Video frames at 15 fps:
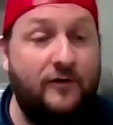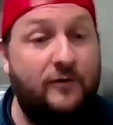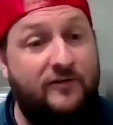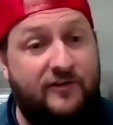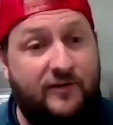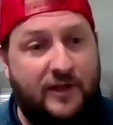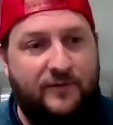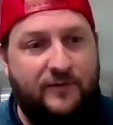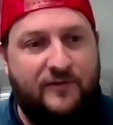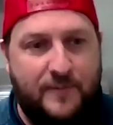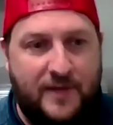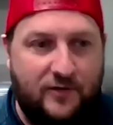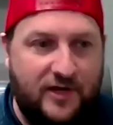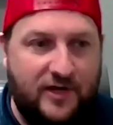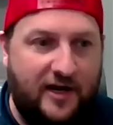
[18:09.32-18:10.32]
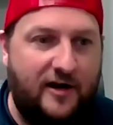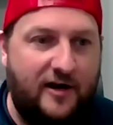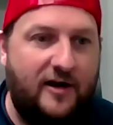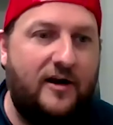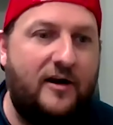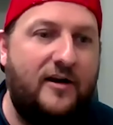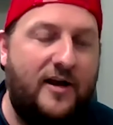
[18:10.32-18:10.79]
So so he was a mail
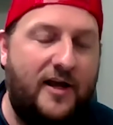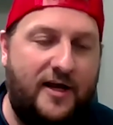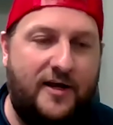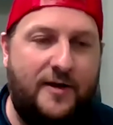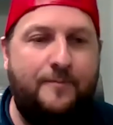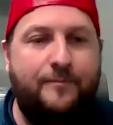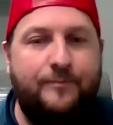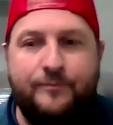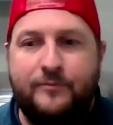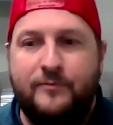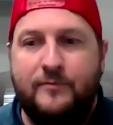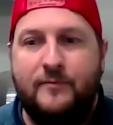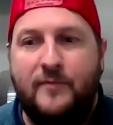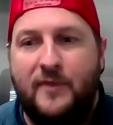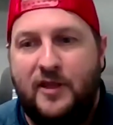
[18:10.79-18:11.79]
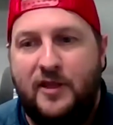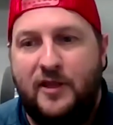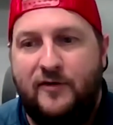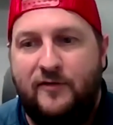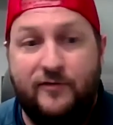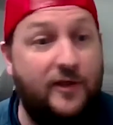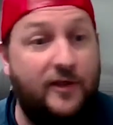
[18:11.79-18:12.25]
carrier um,
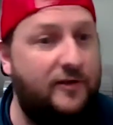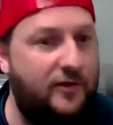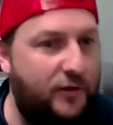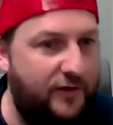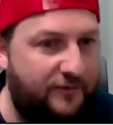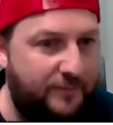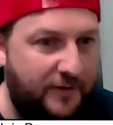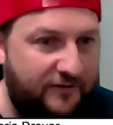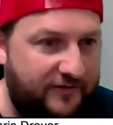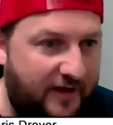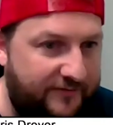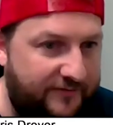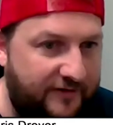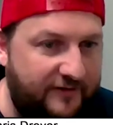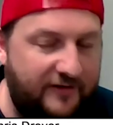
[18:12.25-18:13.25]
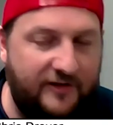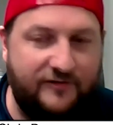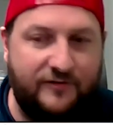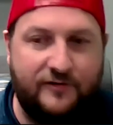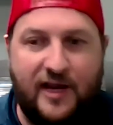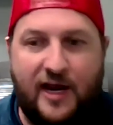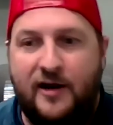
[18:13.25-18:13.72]
for the U.S. Post Office. He's
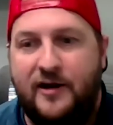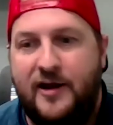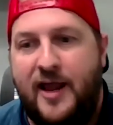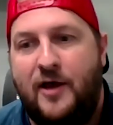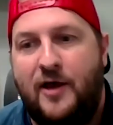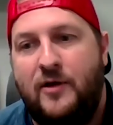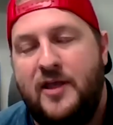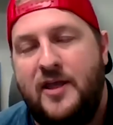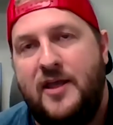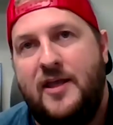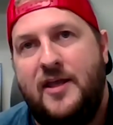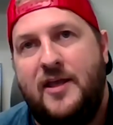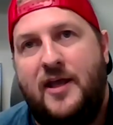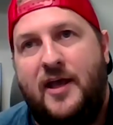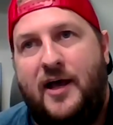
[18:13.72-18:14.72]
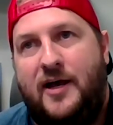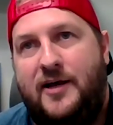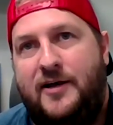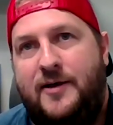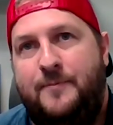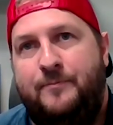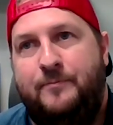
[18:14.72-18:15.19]
hmm. retired mm now.
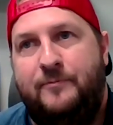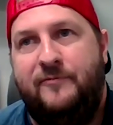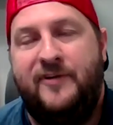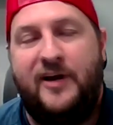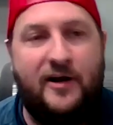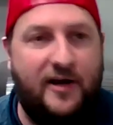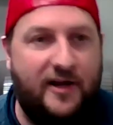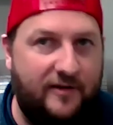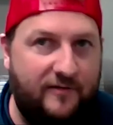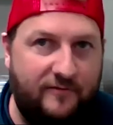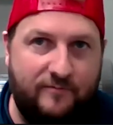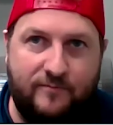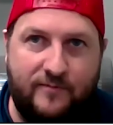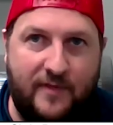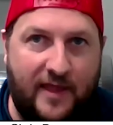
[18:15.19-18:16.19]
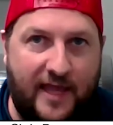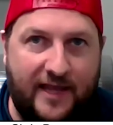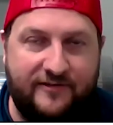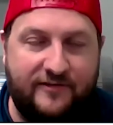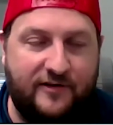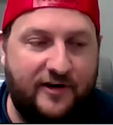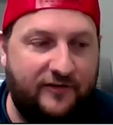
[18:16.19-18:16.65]
Um, very
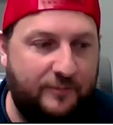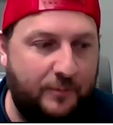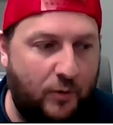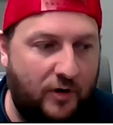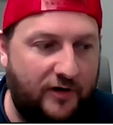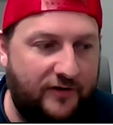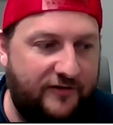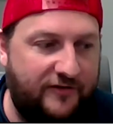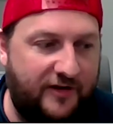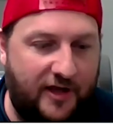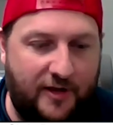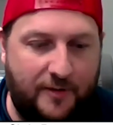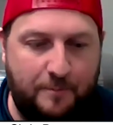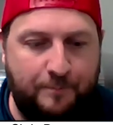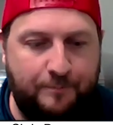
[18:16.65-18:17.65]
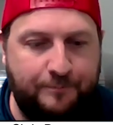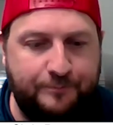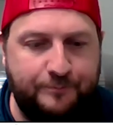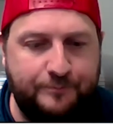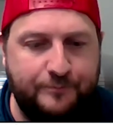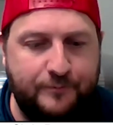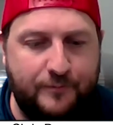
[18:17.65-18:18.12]
excellent sports um,
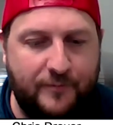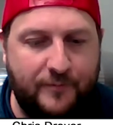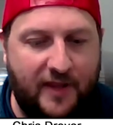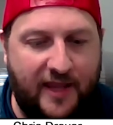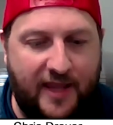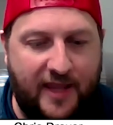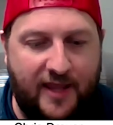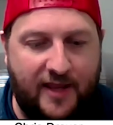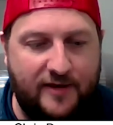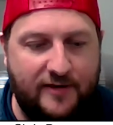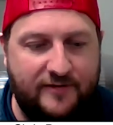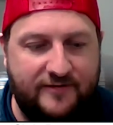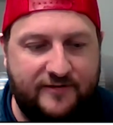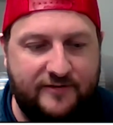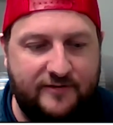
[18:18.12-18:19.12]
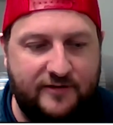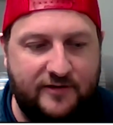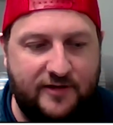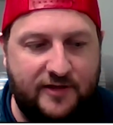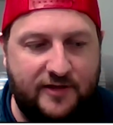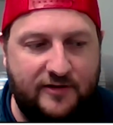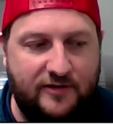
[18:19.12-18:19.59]
and
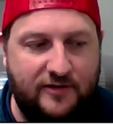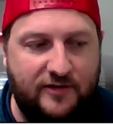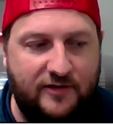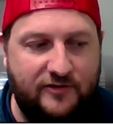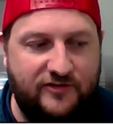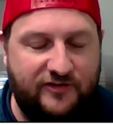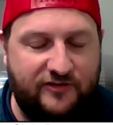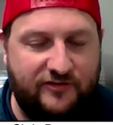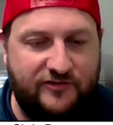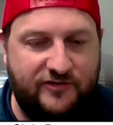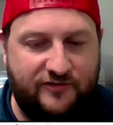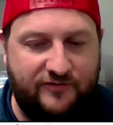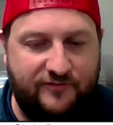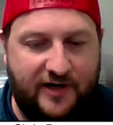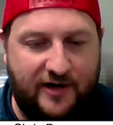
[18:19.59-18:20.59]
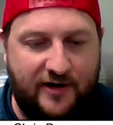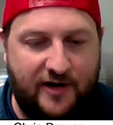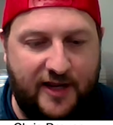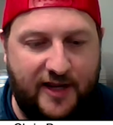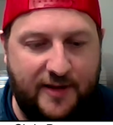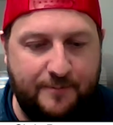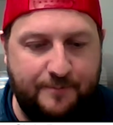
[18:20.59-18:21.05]
just just
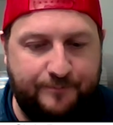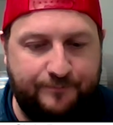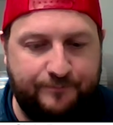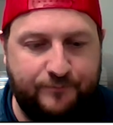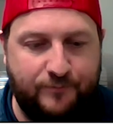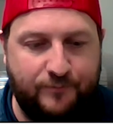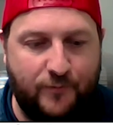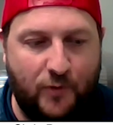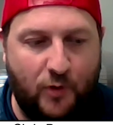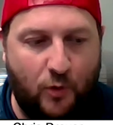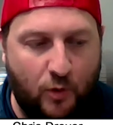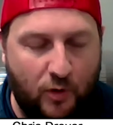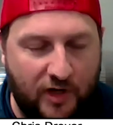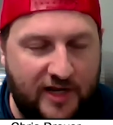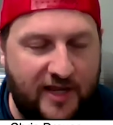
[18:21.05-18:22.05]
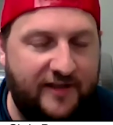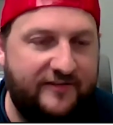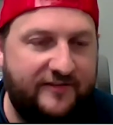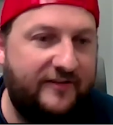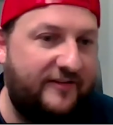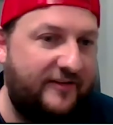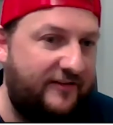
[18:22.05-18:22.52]
very
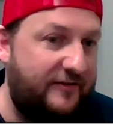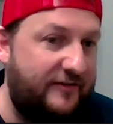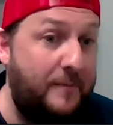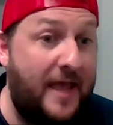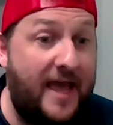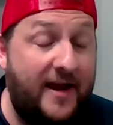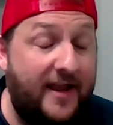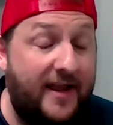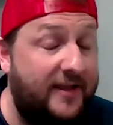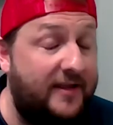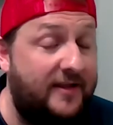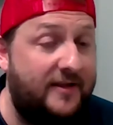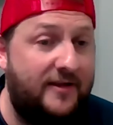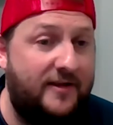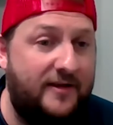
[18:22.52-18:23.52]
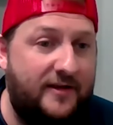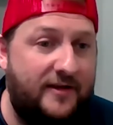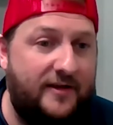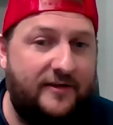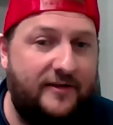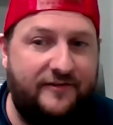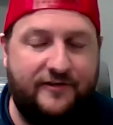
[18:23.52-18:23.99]
organized and systematic.
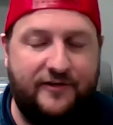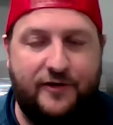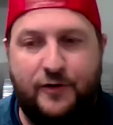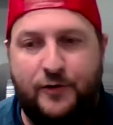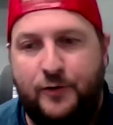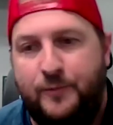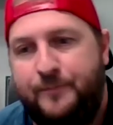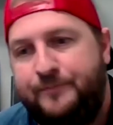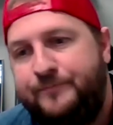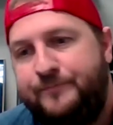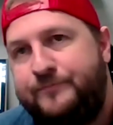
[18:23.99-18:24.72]
So